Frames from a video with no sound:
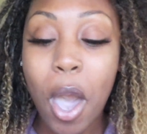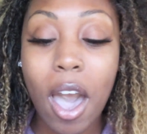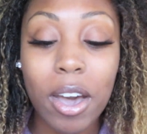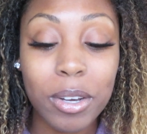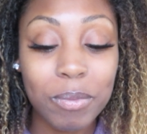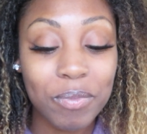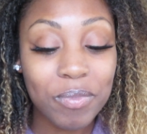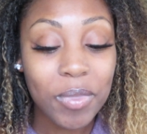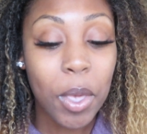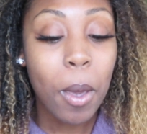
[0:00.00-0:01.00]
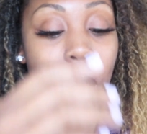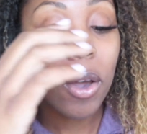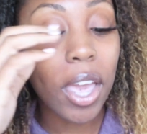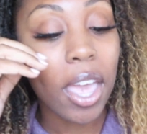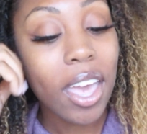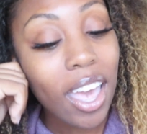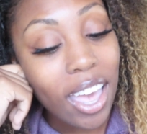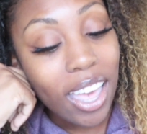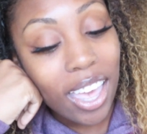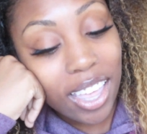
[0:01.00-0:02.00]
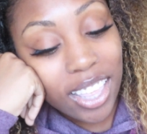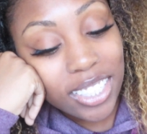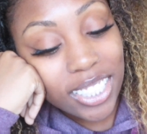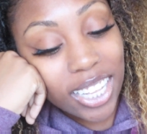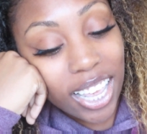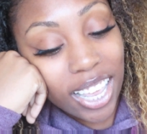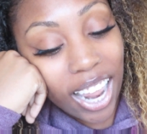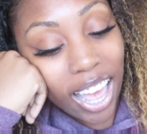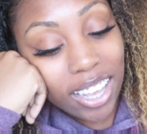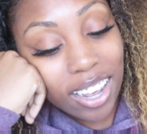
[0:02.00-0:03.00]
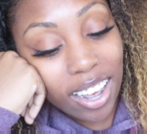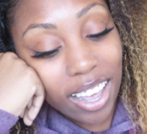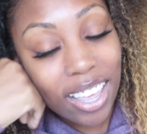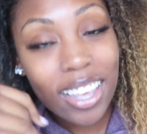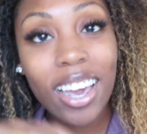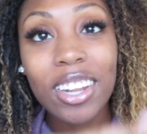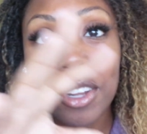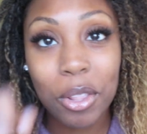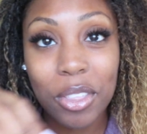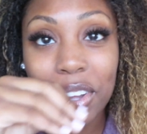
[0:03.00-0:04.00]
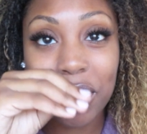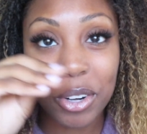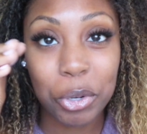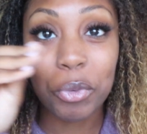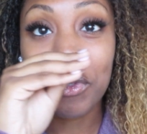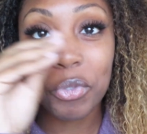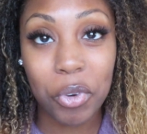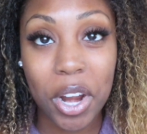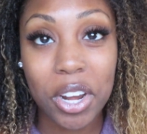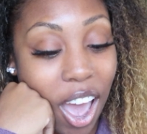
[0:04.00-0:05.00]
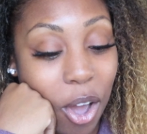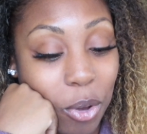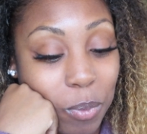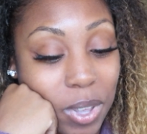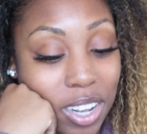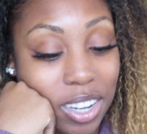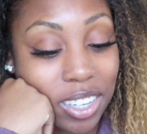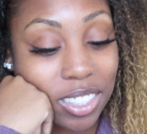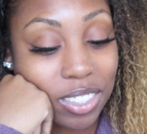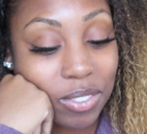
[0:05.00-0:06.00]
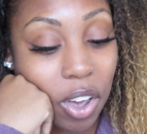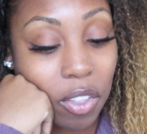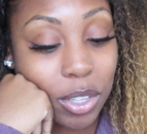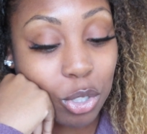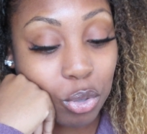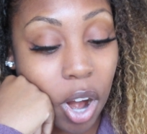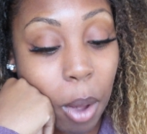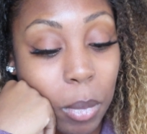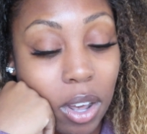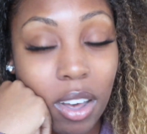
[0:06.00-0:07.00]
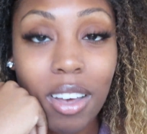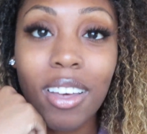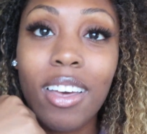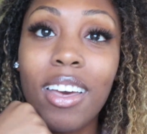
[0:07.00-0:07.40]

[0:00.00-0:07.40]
Um, okay. And then she said, I cut another friend out because of all the drama.